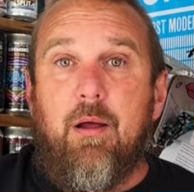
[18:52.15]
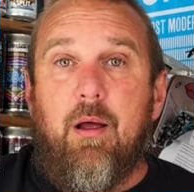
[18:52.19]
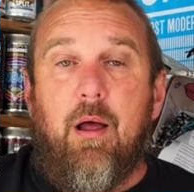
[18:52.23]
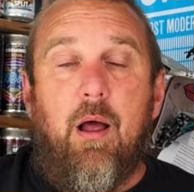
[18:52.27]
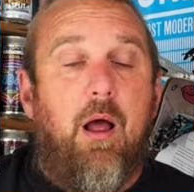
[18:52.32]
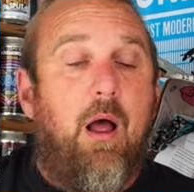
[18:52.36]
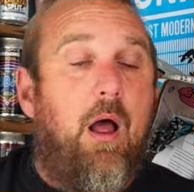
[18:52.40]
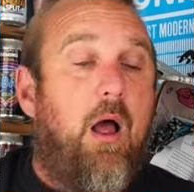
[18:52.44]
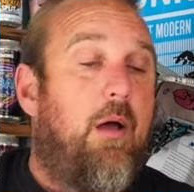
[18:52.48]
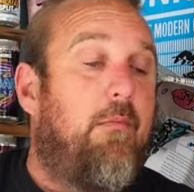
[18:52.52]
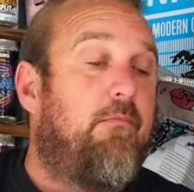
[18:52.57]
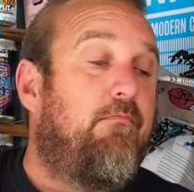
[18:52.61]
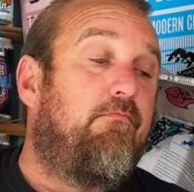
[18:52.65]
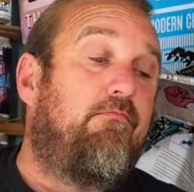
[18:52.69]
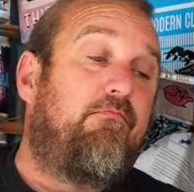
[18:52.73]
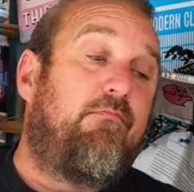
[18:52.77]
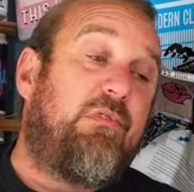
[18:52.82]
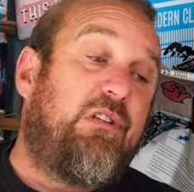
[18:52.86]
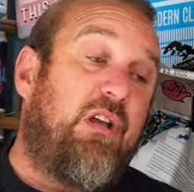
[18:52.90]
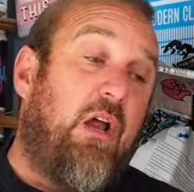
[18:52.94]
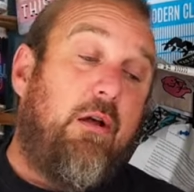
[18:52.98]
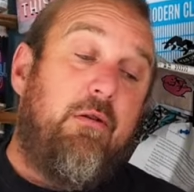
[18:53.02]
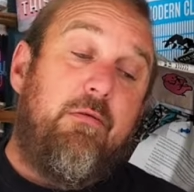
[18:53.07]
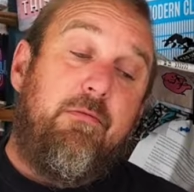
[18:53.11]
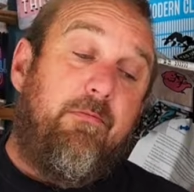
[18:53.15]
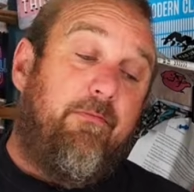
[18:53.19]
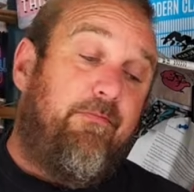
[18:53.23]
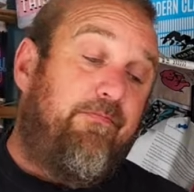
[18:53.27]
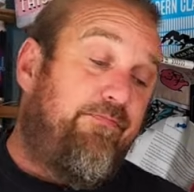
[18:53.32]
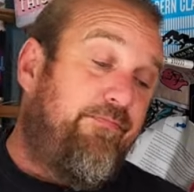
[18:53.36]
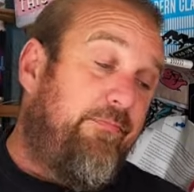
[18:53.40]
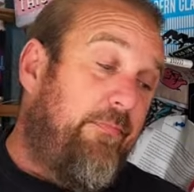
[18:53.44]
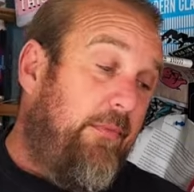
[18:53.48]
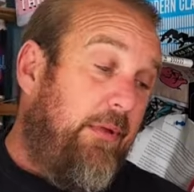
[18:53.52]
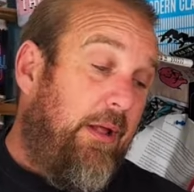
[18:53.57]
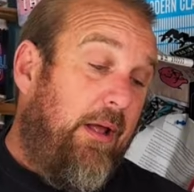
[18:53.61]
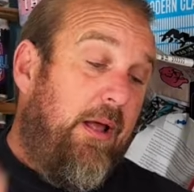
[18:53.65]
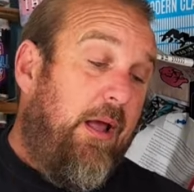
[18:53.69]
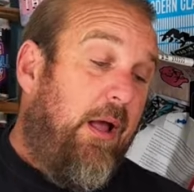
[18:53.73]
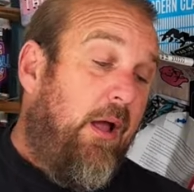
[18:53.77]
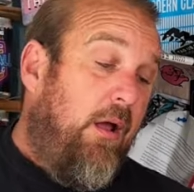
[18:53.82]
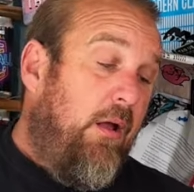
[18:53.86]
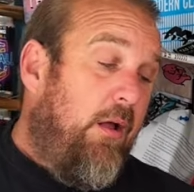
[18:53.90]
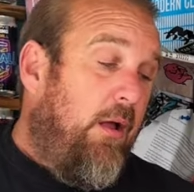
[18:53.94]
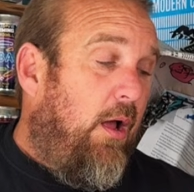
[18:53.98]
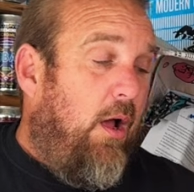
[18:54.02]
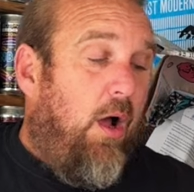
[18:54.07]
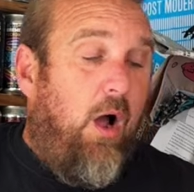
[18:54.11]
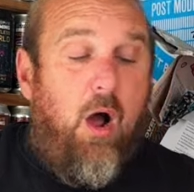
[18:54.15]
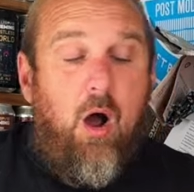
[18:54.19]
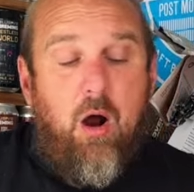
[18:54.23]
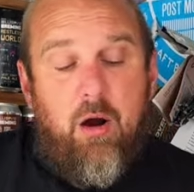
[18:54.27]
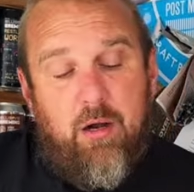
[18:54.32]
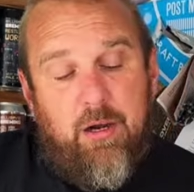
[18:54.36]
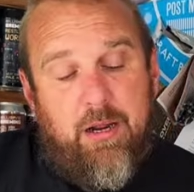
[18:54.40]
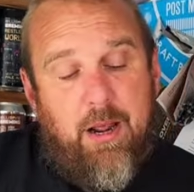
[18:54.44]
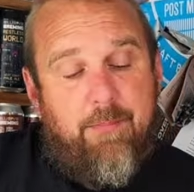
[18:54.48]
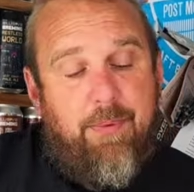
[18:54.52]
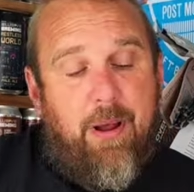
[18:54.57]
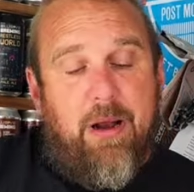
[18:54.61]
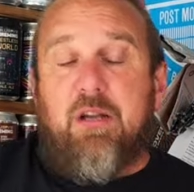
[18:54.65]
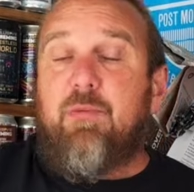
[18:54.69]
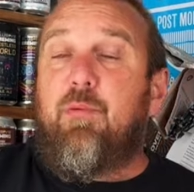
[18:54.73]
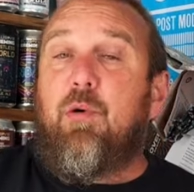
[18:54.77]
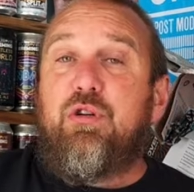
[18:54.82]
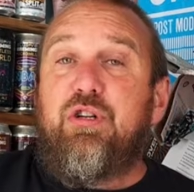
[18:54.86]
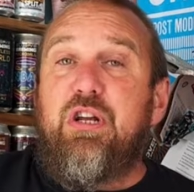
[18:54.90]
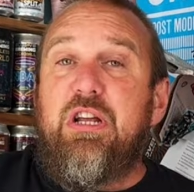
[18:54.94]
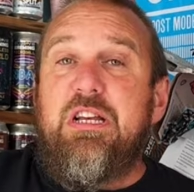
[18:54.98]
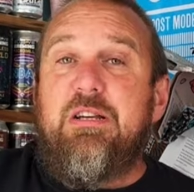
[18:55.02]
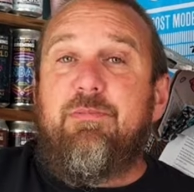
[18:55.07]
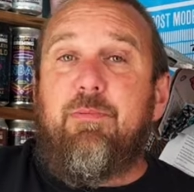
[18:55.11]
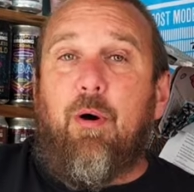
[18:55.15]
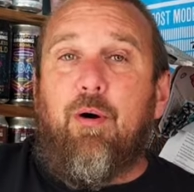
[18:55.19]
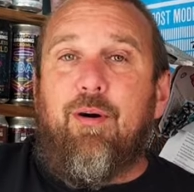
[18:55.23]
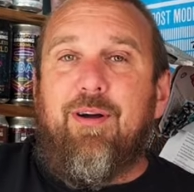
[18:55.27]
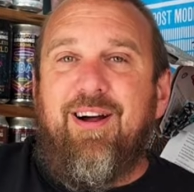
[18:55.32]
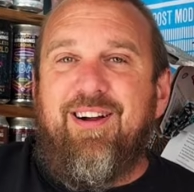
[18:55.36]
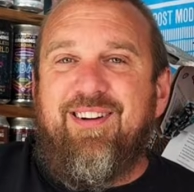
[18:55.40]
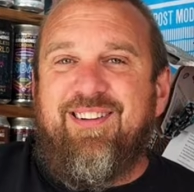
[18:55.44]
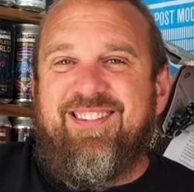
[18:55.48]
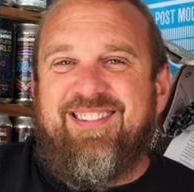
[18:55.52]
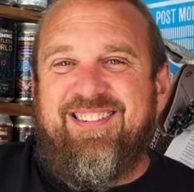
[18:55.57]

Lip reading: So I'm going to get back to my cheese box.